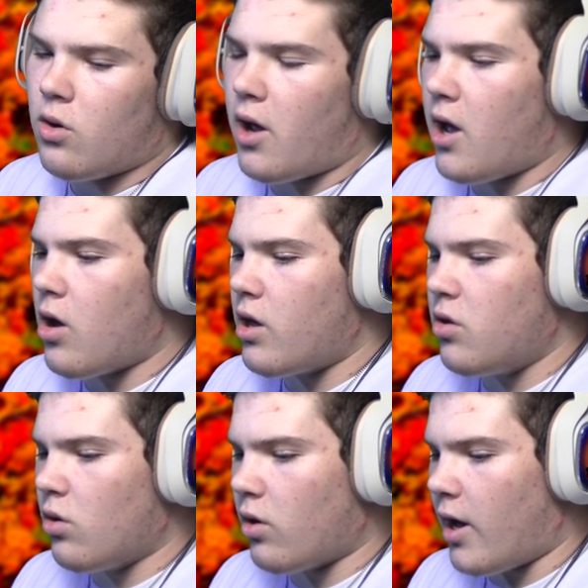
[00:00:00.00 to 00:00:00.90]
know how, you
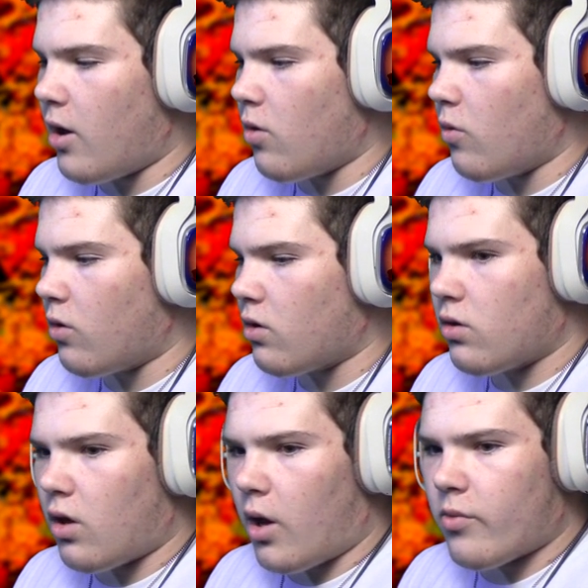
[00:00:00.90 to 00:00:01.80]
don't know how
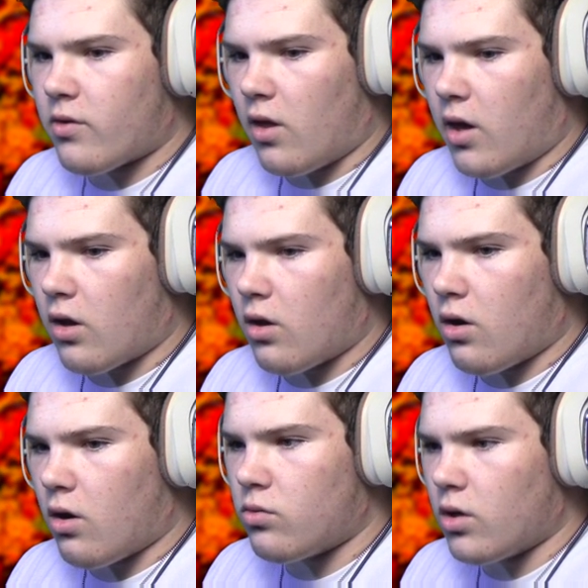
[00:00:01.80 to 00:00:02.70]
I was like,
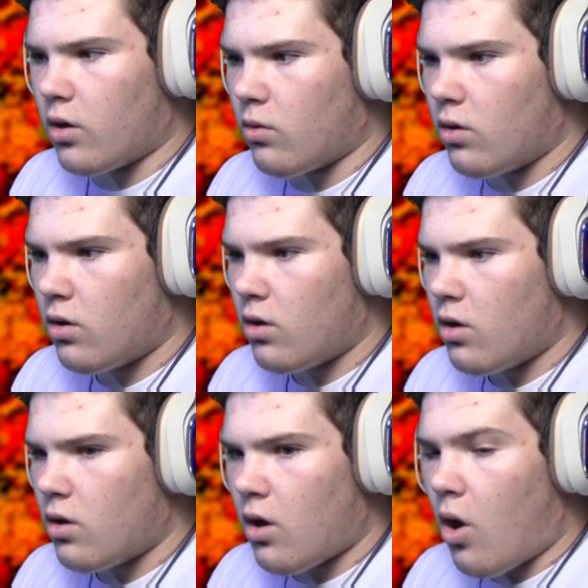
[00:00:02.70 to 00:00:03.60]
oh no.
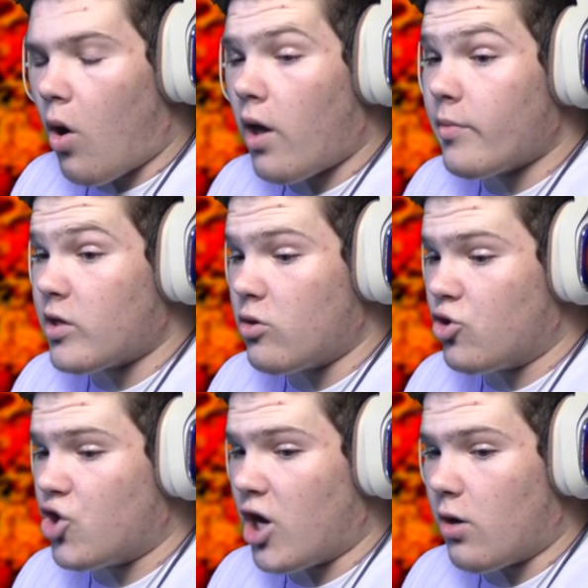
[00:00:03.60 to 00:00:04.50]
Oh, I almost used
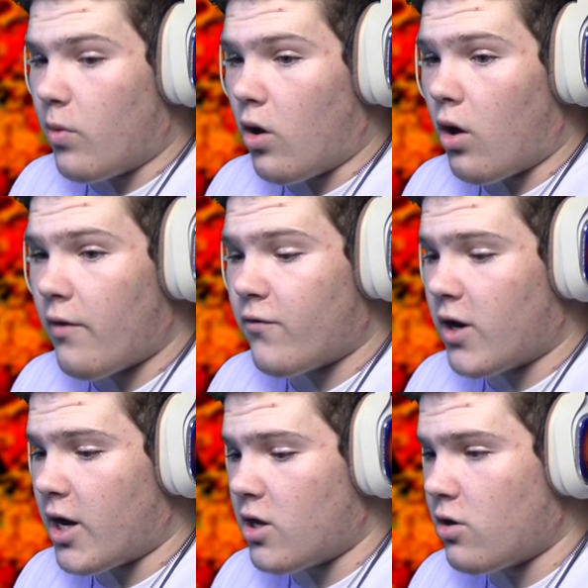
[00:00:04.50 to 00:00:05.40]
Shadow Ball. I
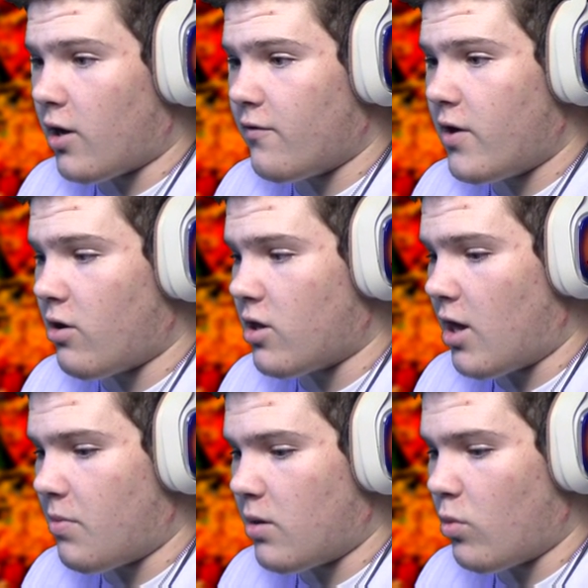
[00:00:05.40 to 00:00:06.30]
forgot you're not Fairy
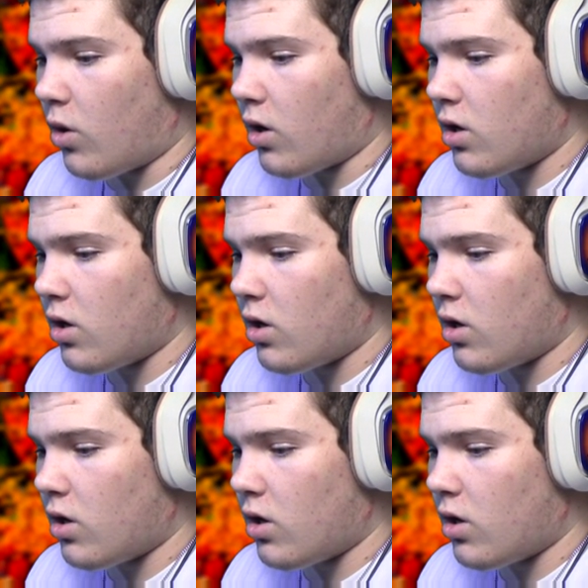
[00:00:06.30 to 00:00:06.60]
type anymore.